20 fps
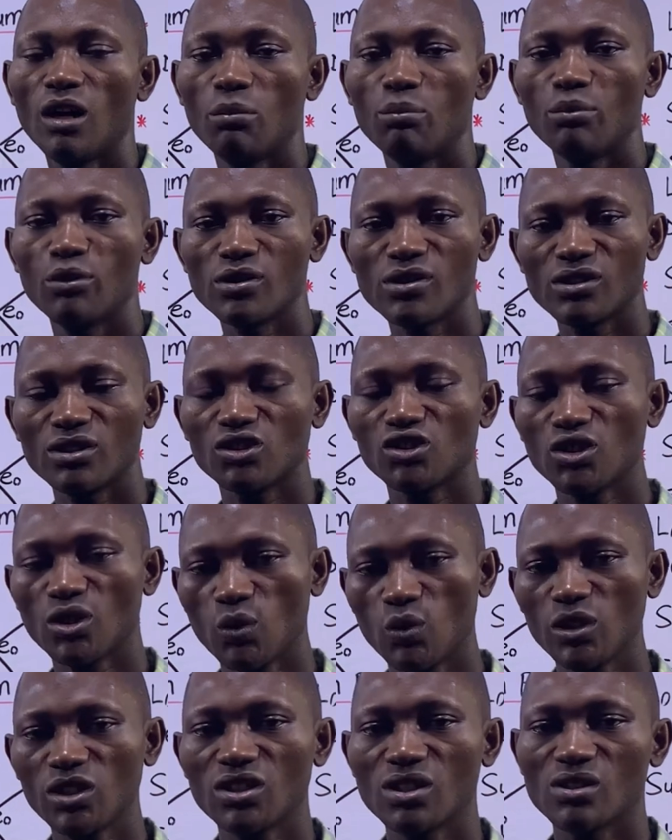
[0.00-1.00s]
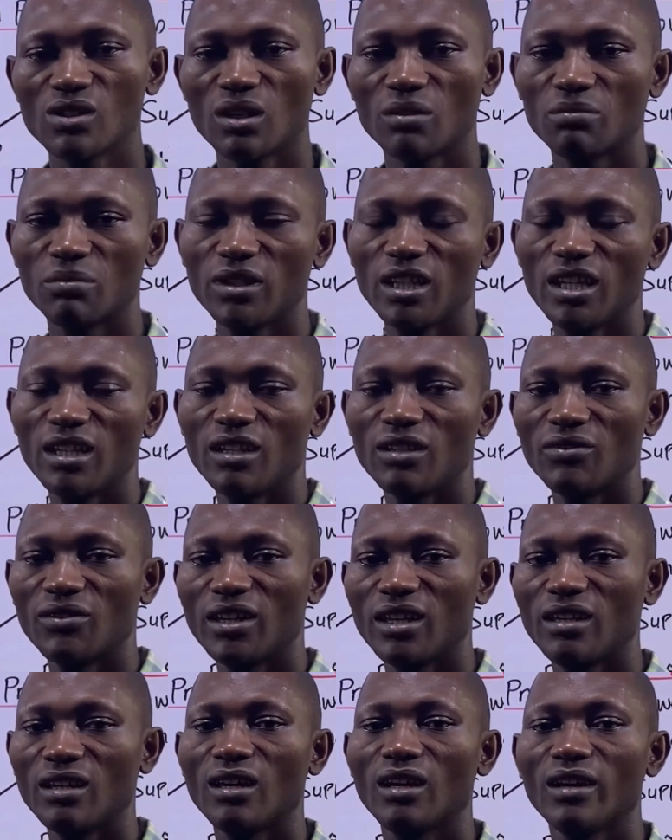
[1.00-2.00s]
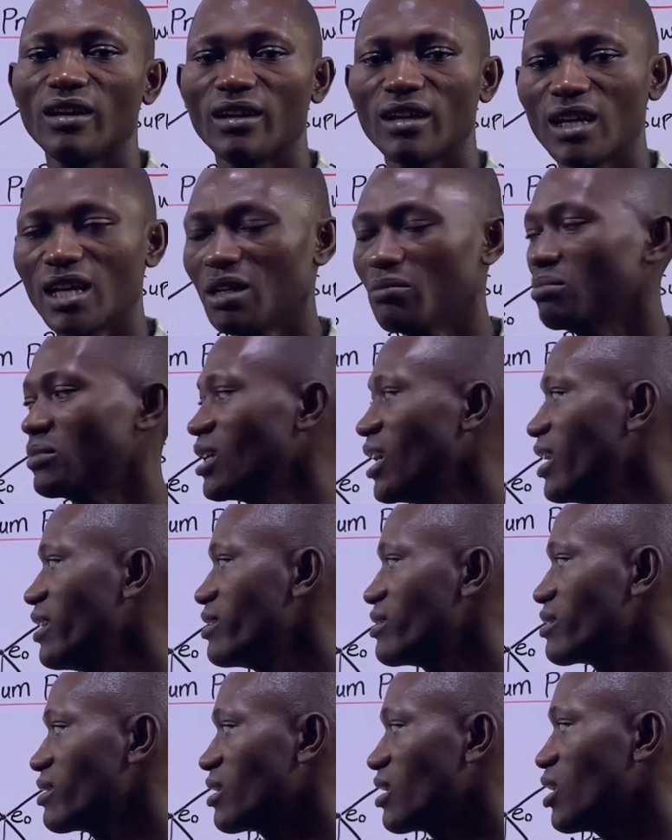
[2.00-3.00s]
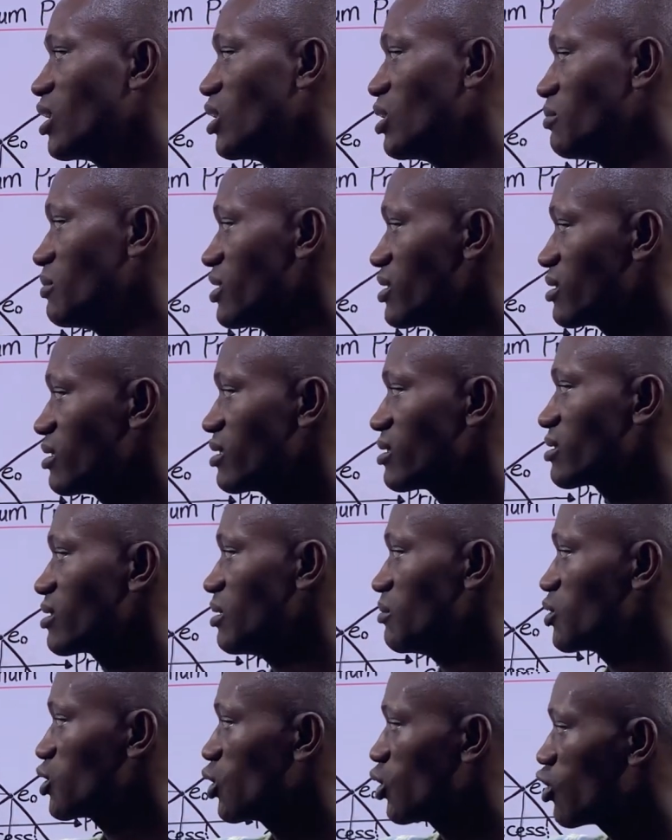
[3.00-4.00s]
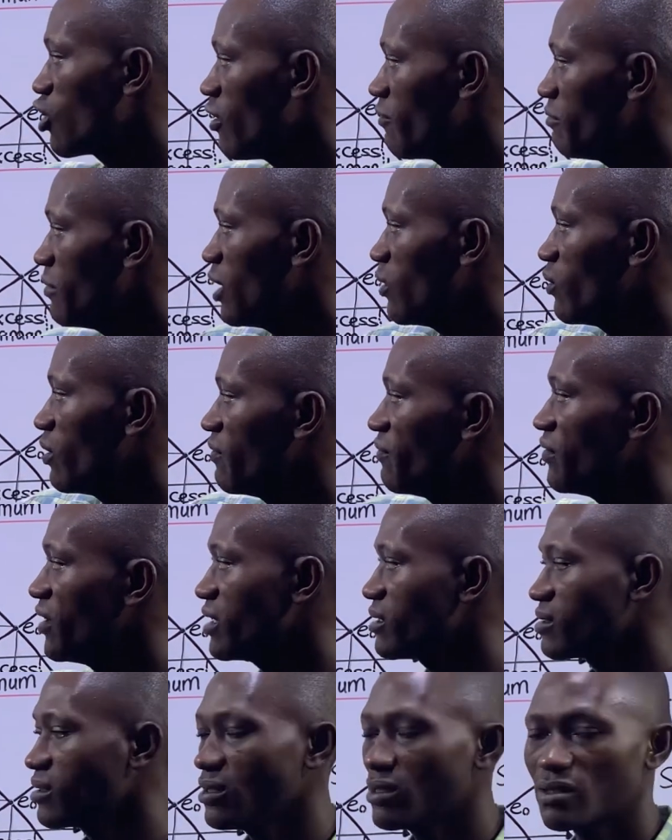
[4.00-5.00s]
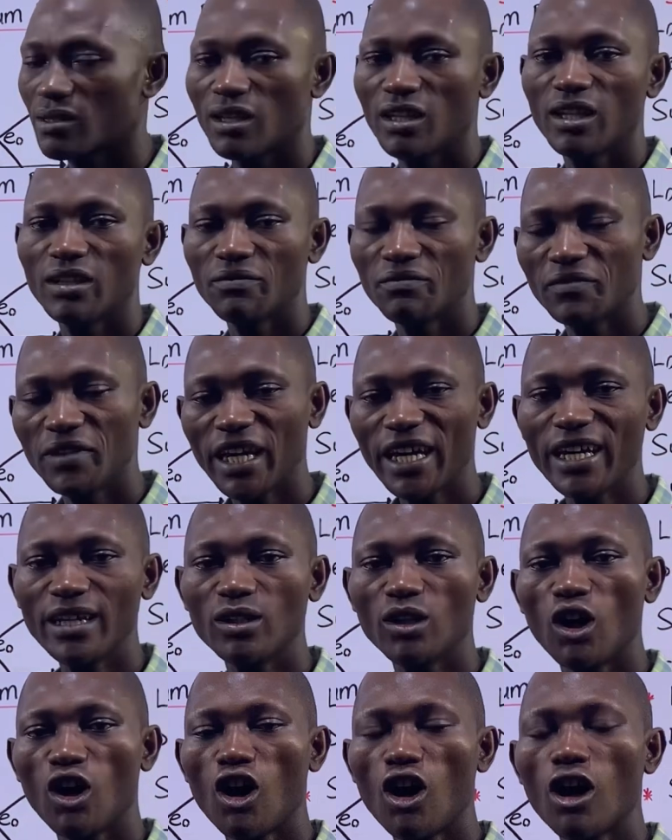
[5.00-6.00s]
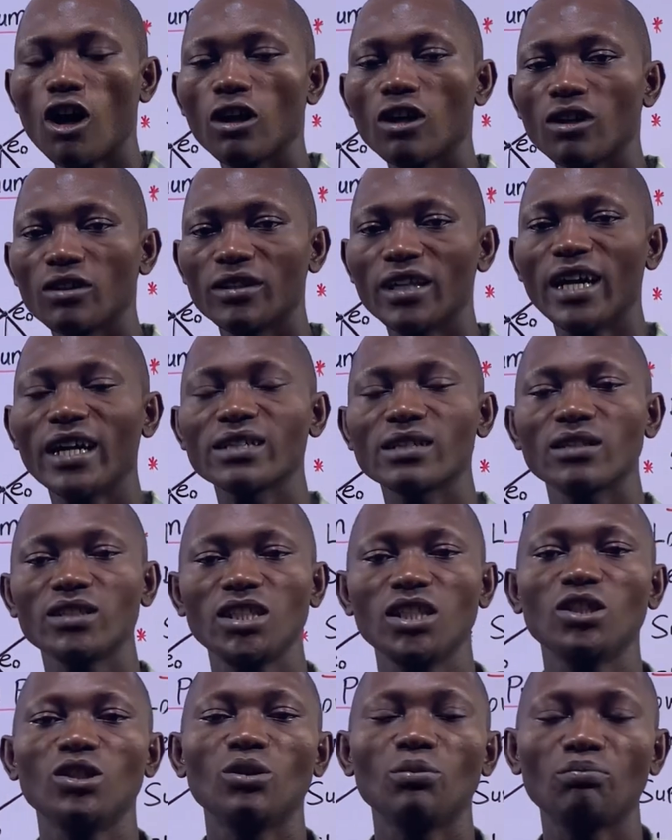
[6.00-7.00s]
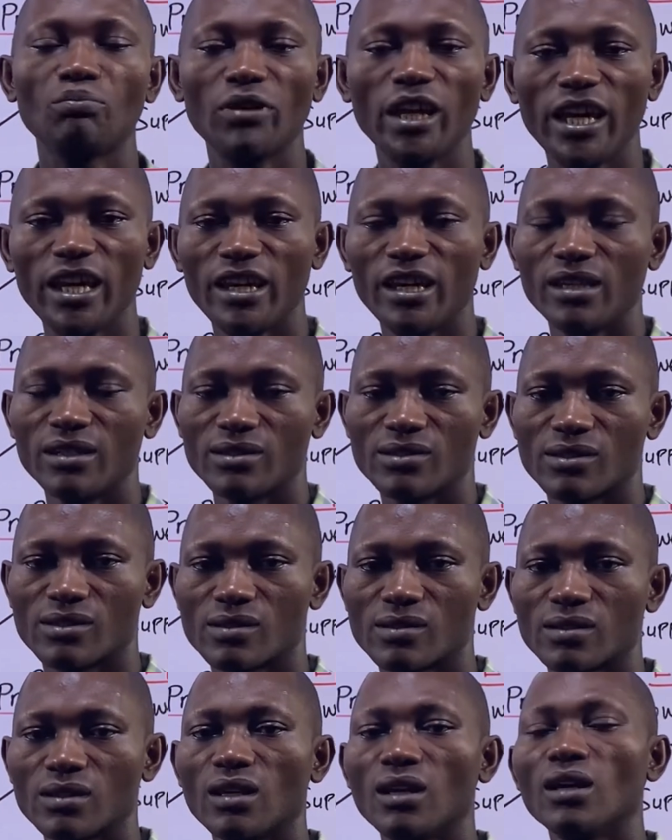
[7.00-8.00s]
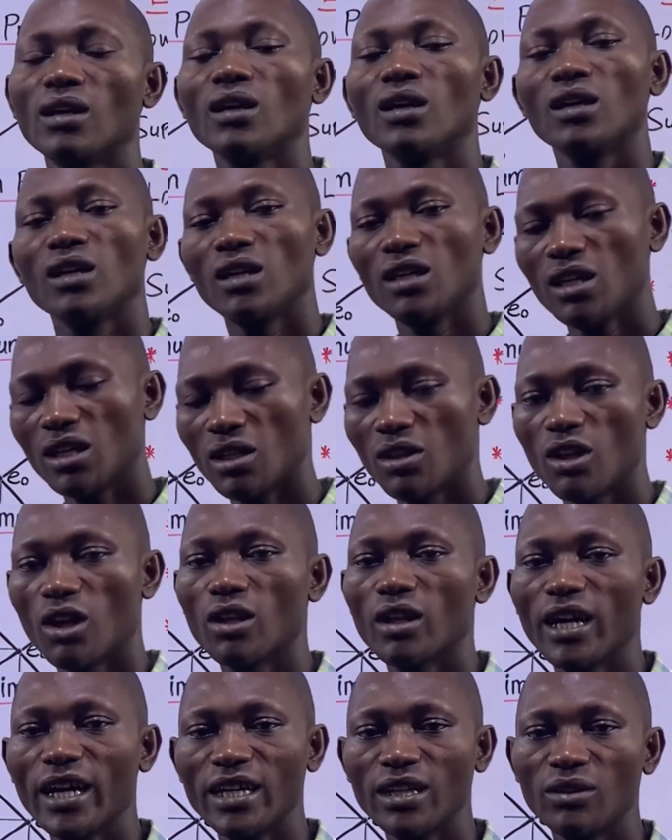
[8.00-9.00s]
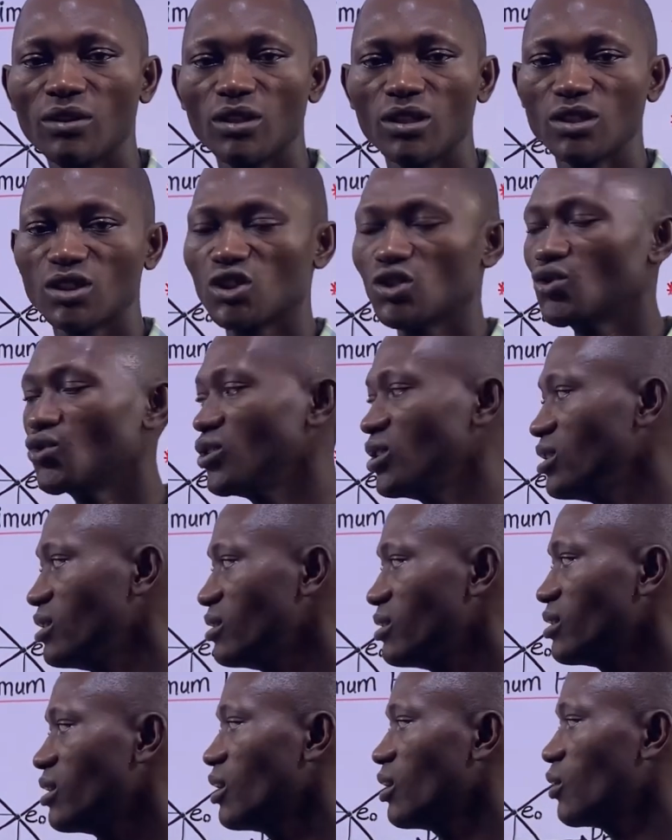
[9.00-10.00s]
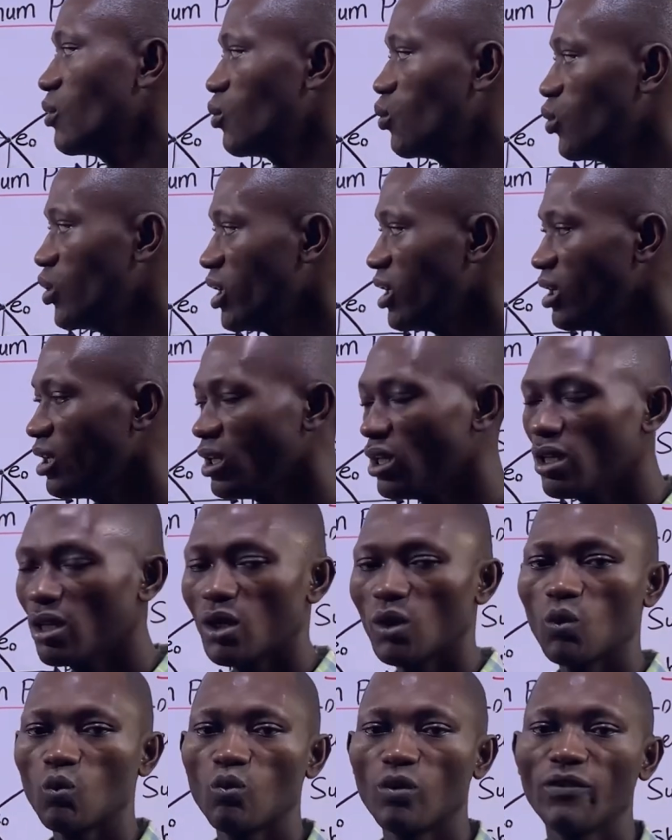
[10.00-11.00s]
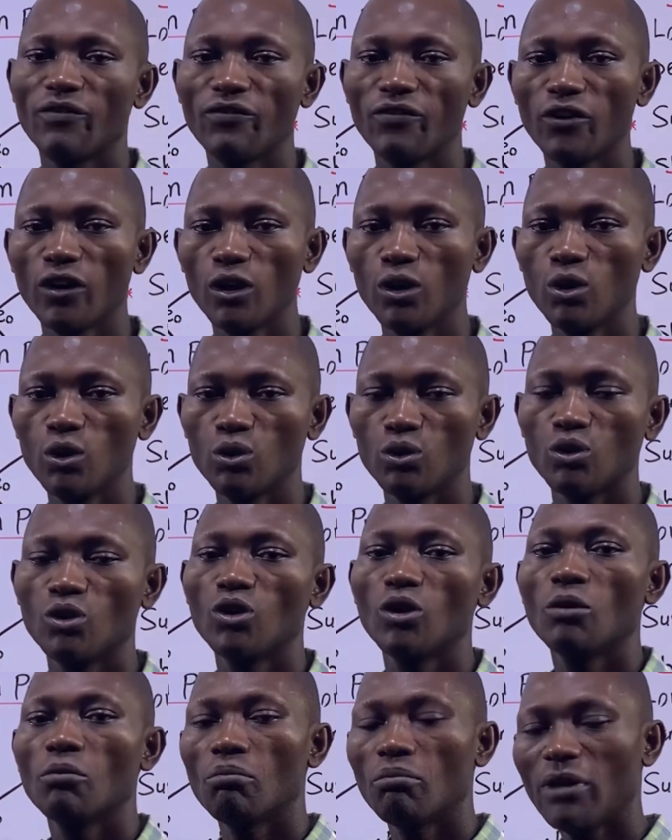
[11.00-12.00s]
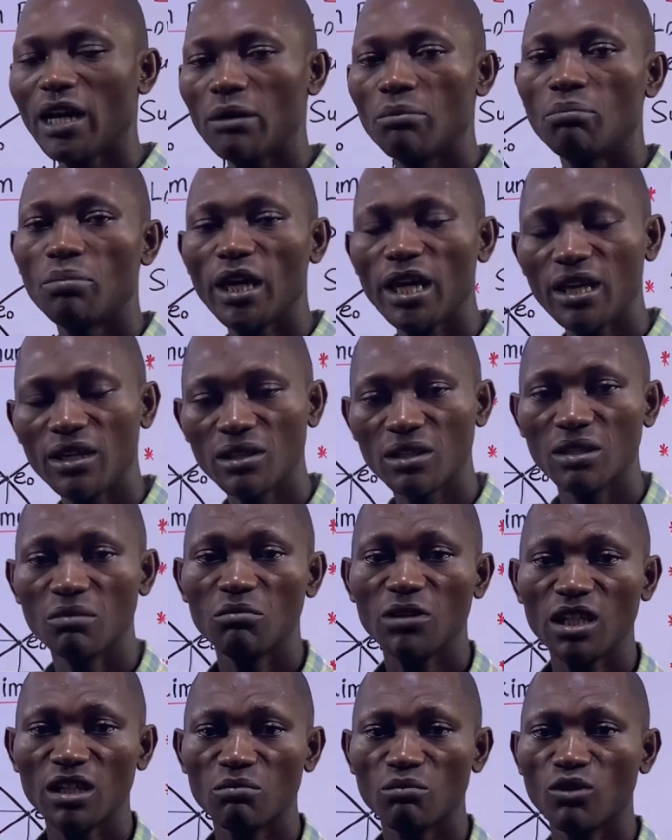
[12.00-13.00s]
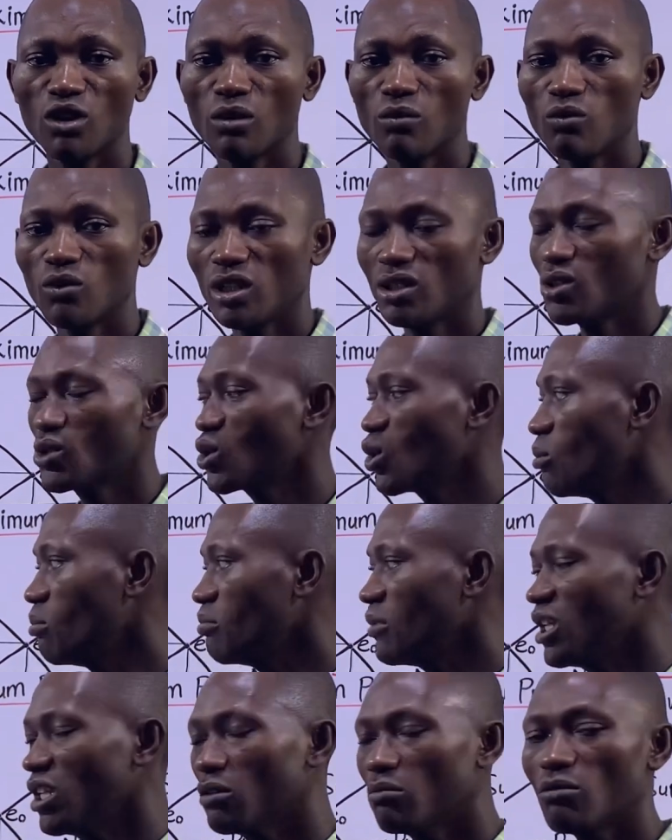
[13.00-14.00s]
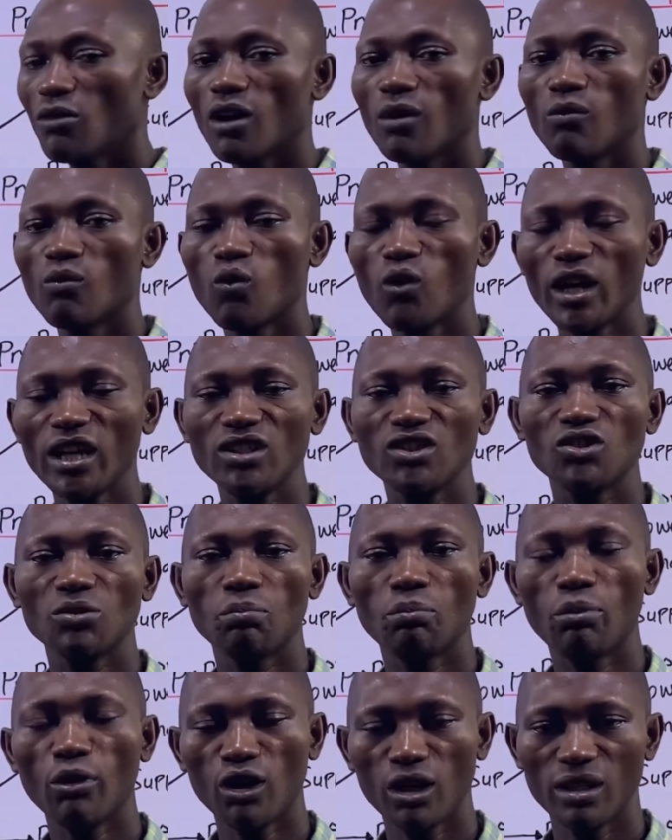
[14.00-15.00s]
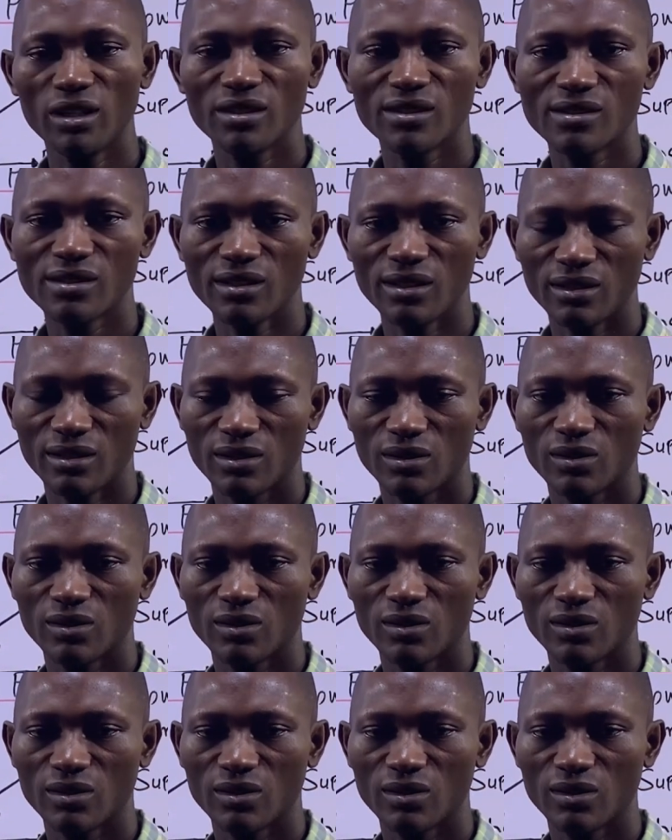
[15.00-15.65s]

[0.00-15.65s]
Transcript: position which is obtained in the capitalist economic system. So government will fix it. Then all other players in the other industry, we will follow by paying the minimum wage. So minimum wage policy